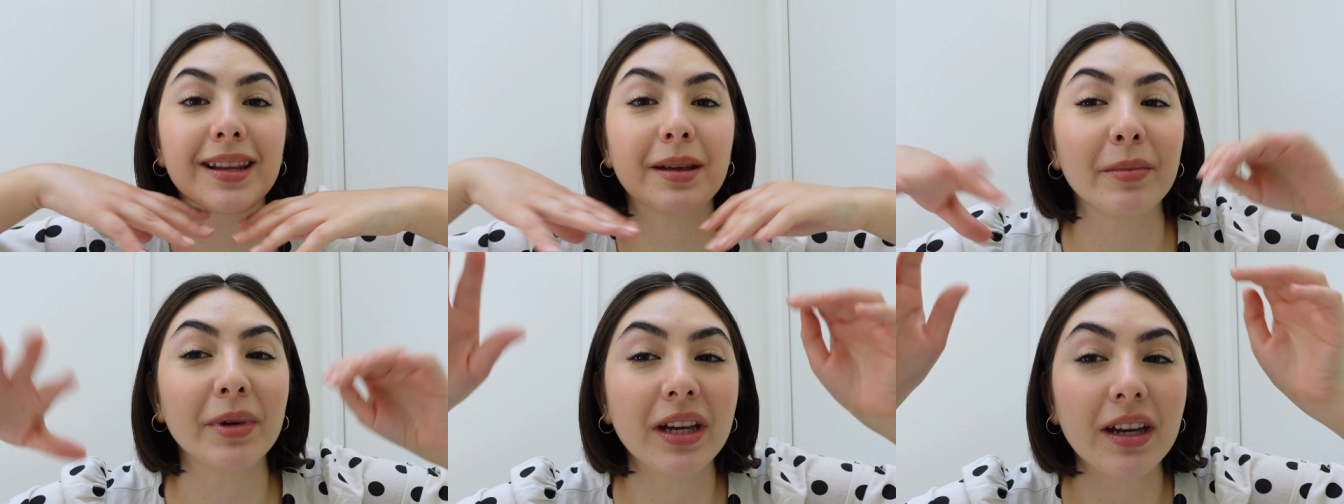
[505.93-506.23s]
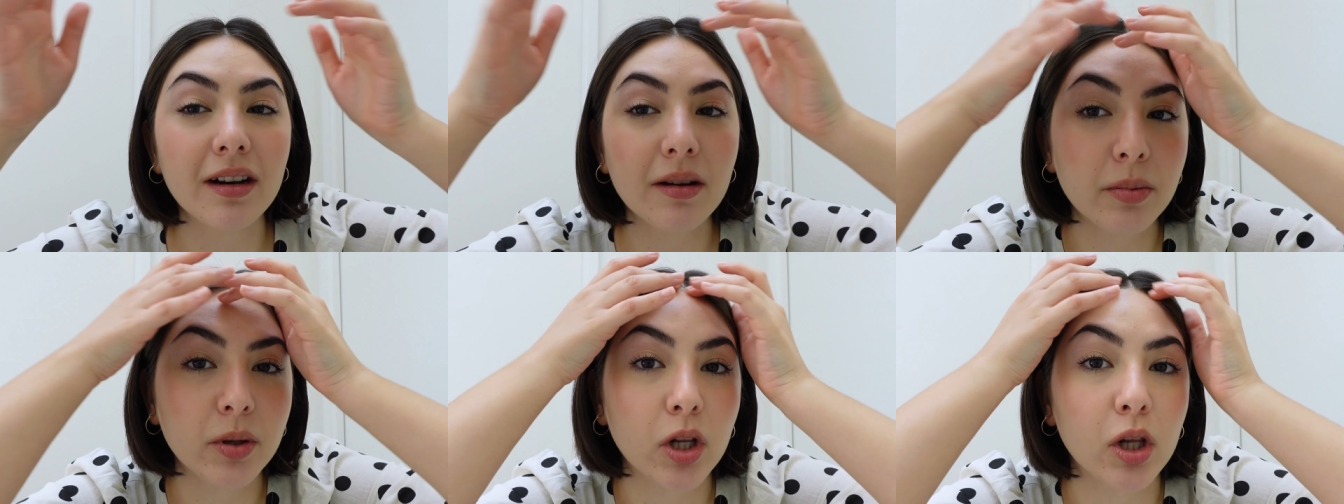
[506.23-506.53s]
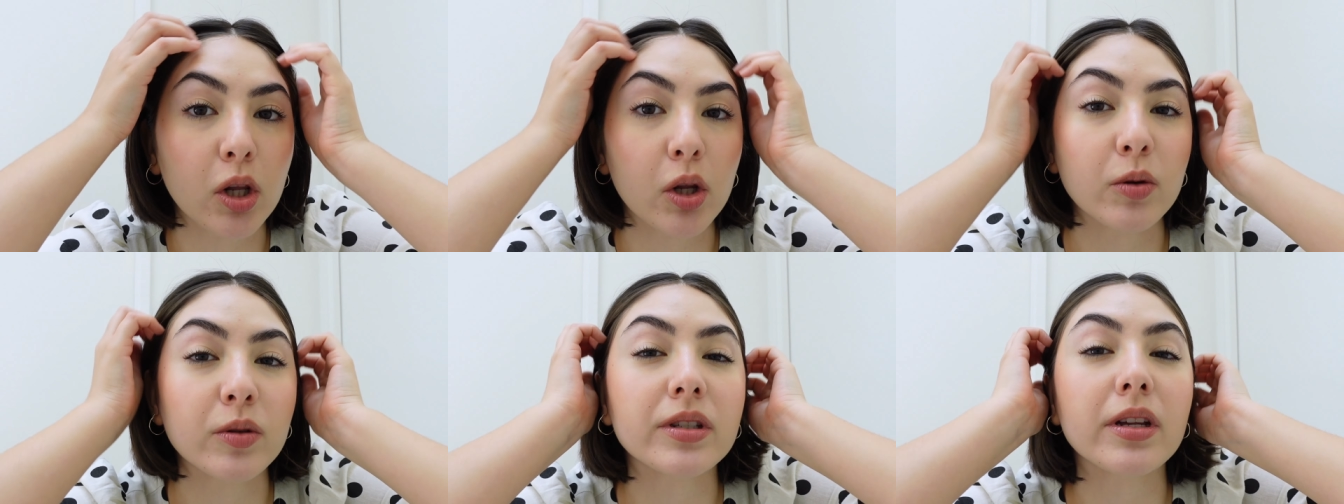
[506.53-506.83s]
Let me get up
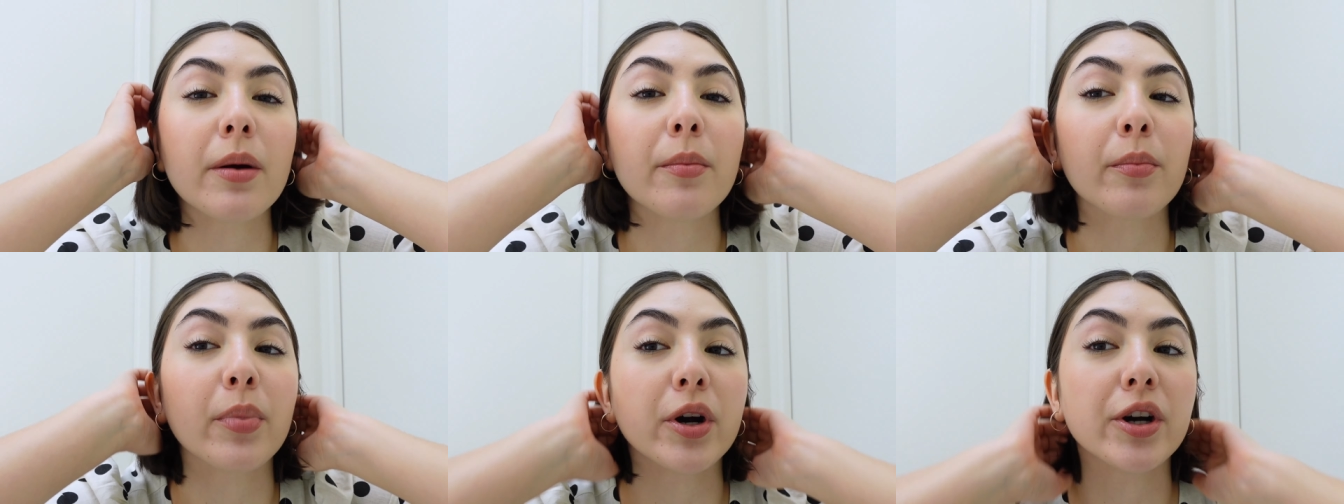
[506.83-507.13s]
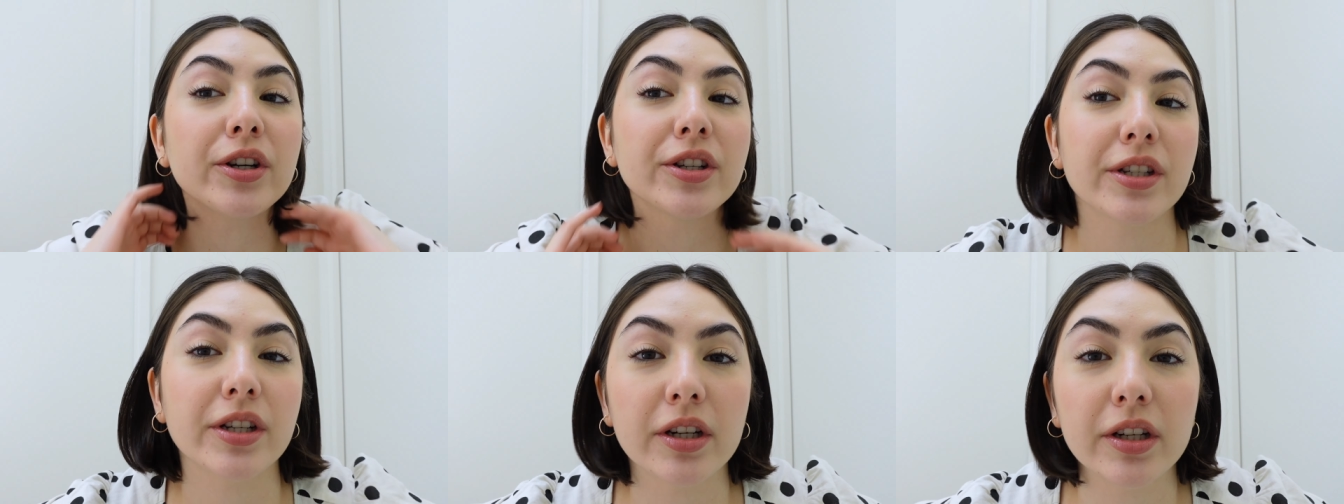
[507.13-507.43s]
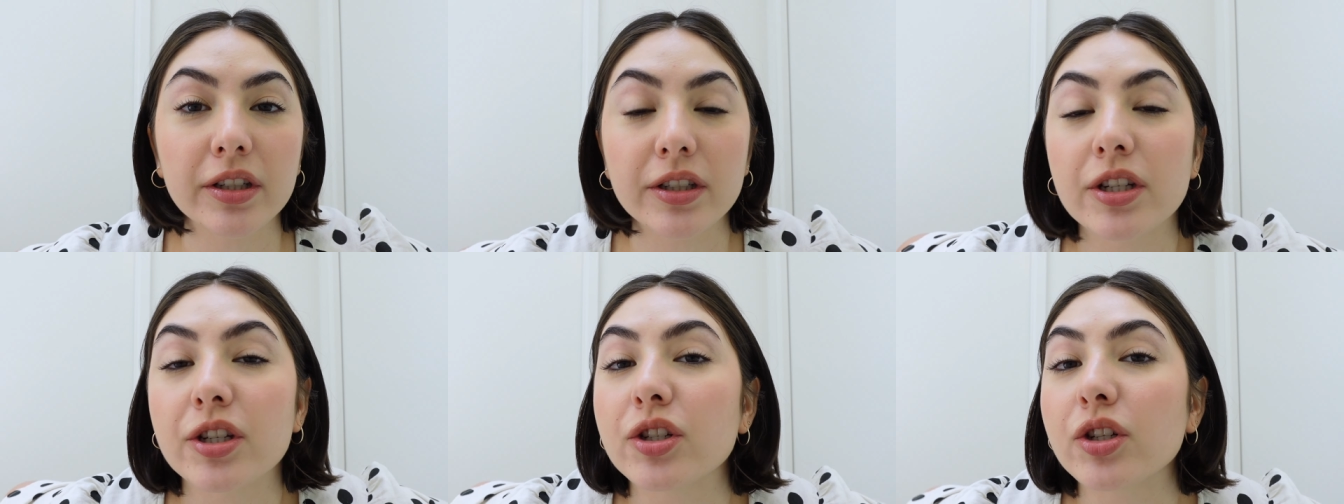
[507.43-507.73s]
close and
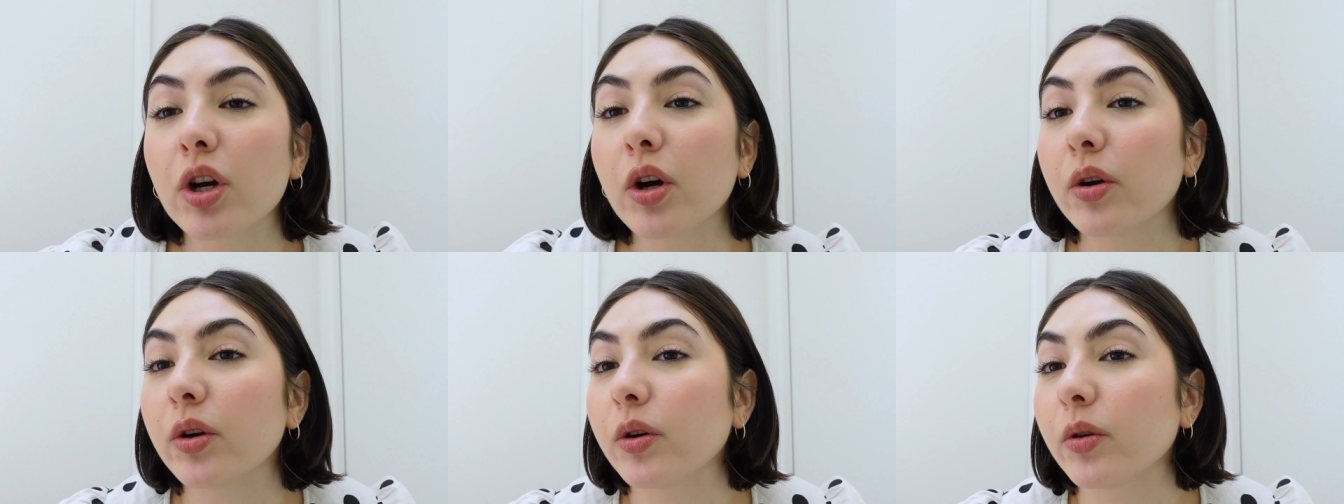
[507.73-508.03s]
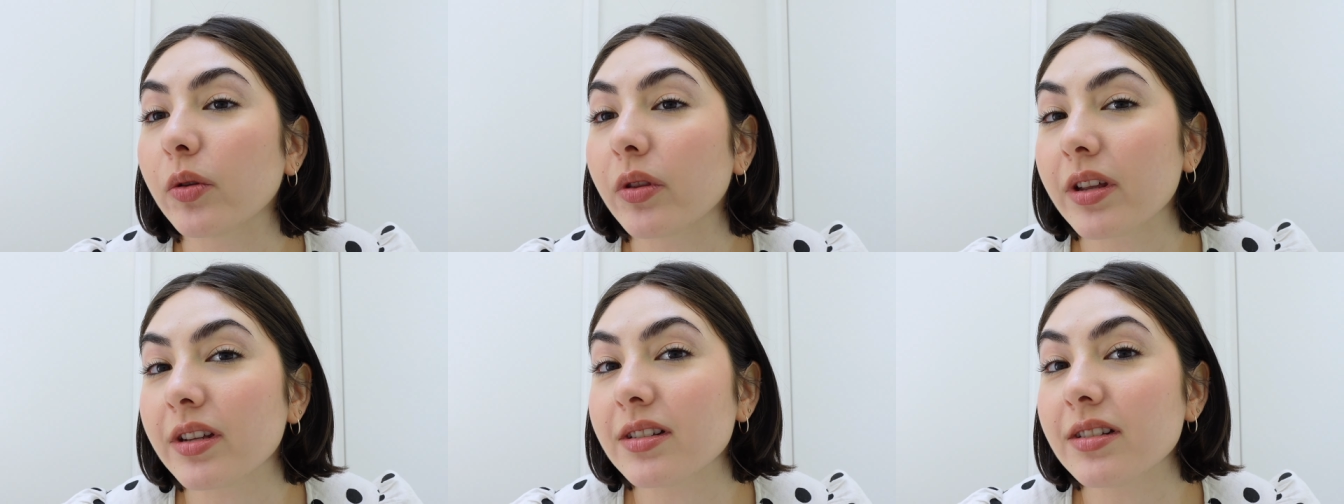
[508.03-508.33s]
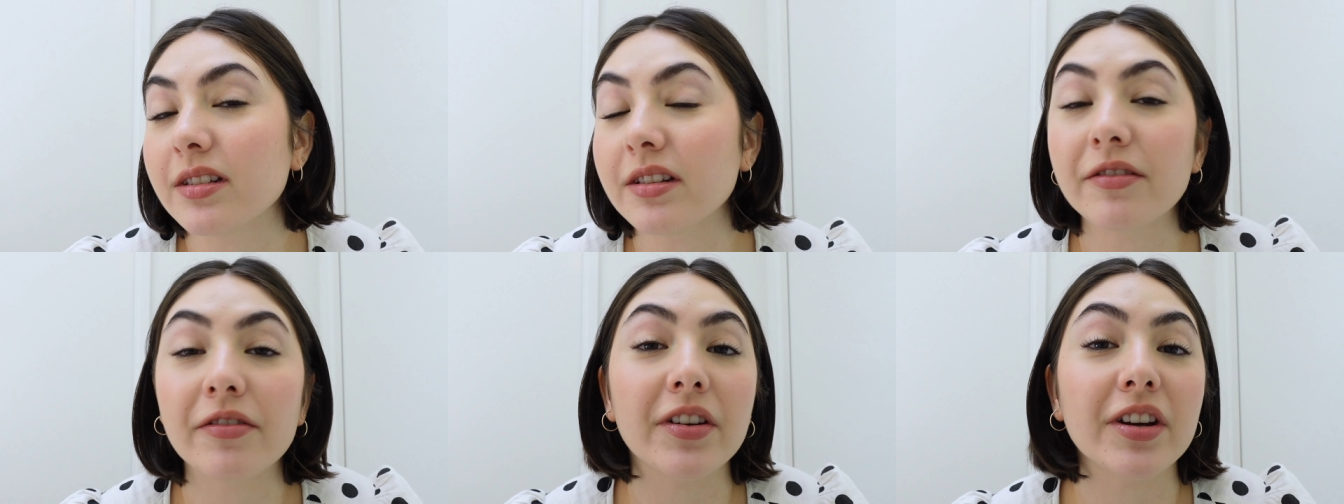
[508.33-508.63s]
personal to show you. This
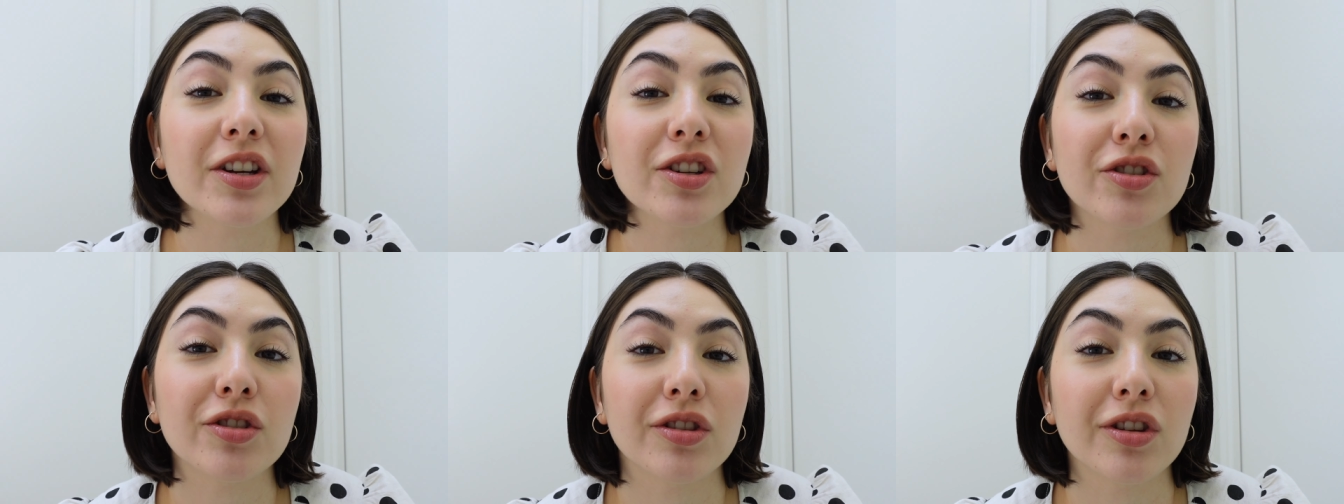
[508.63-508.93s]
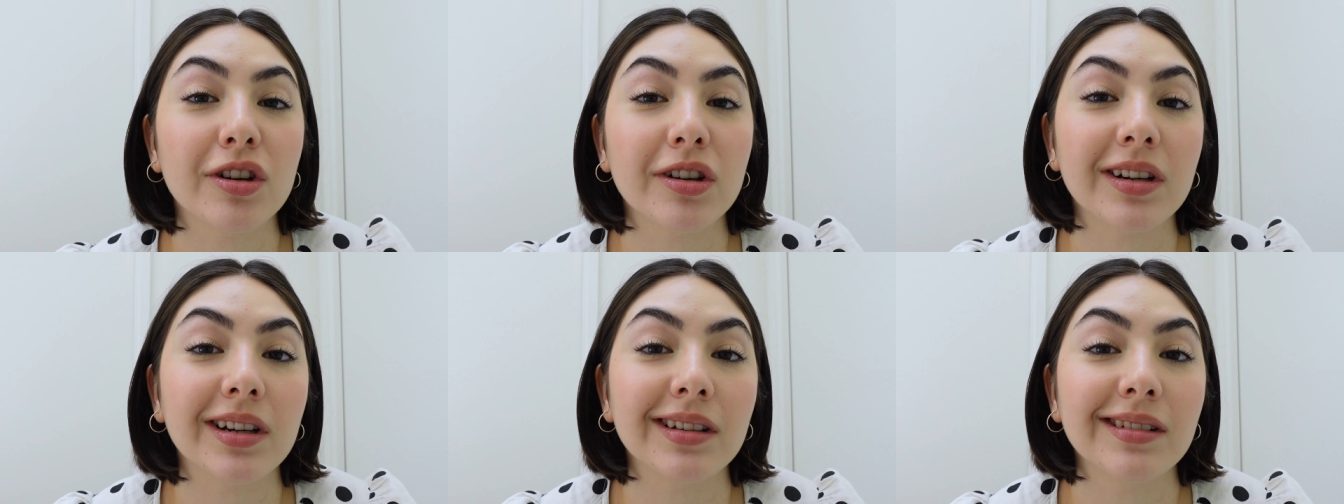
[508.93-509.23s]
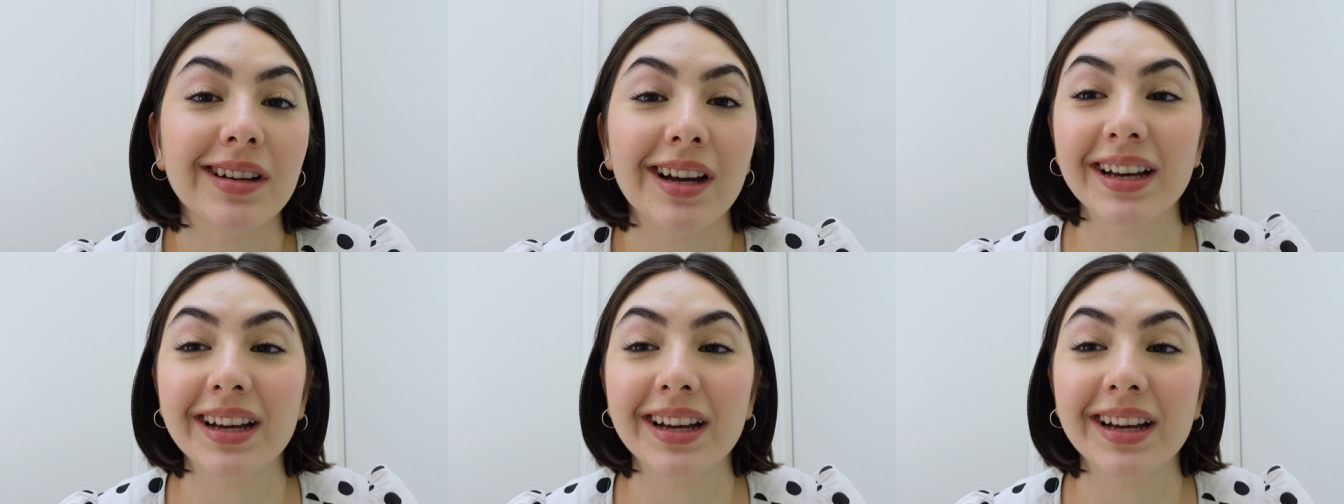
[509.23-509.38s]
is the finished look.